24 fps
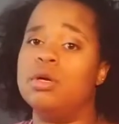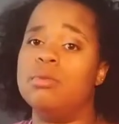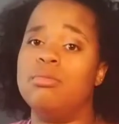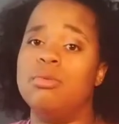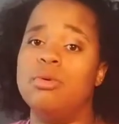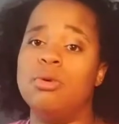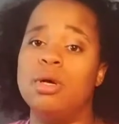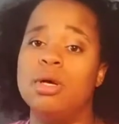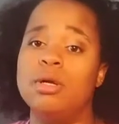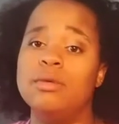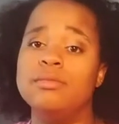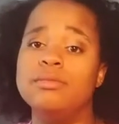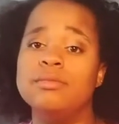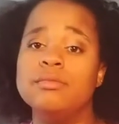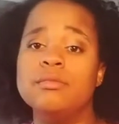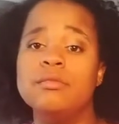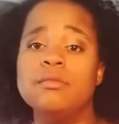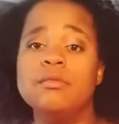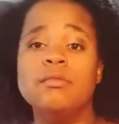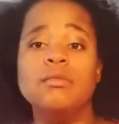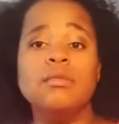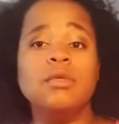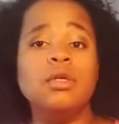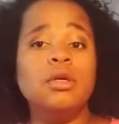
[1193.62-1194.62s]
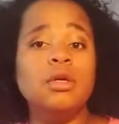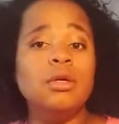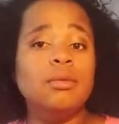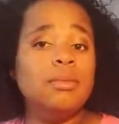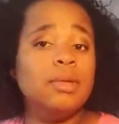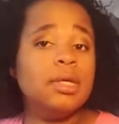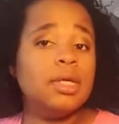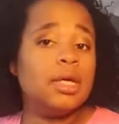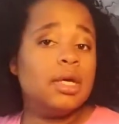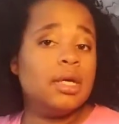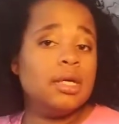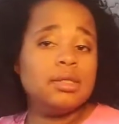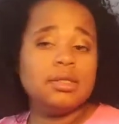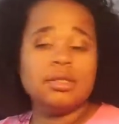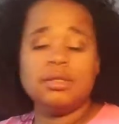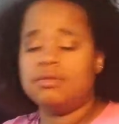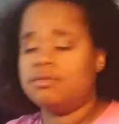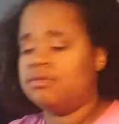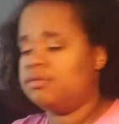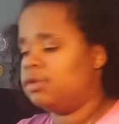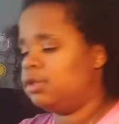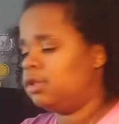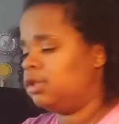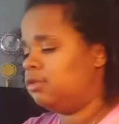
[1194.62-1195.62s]
more because it
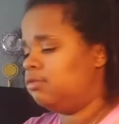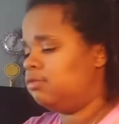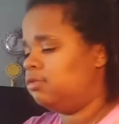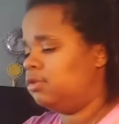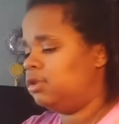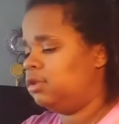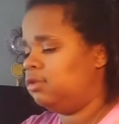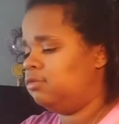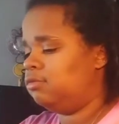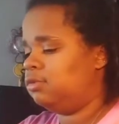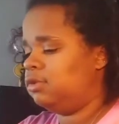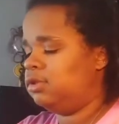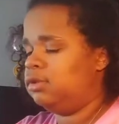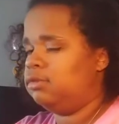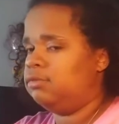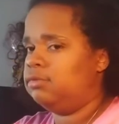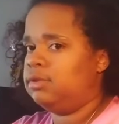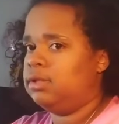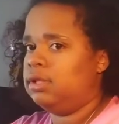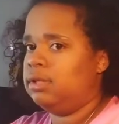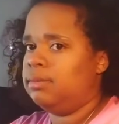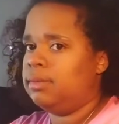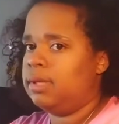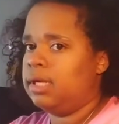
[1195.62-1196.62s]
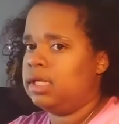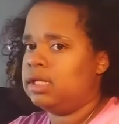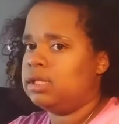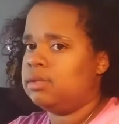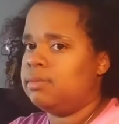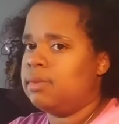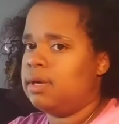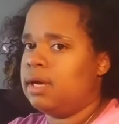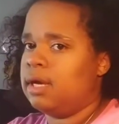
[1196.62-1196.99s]
really, really, really, really makes